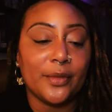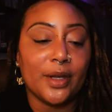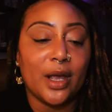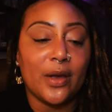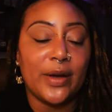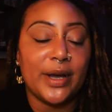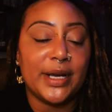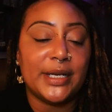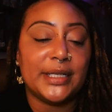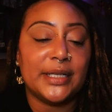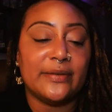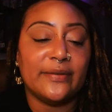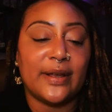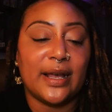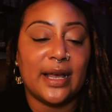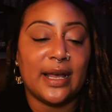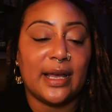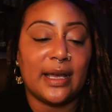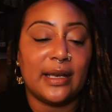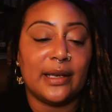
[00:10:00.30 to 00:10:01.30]
All right,
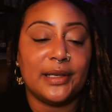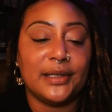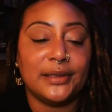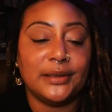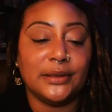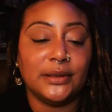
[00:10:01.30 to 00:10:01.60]
Divine.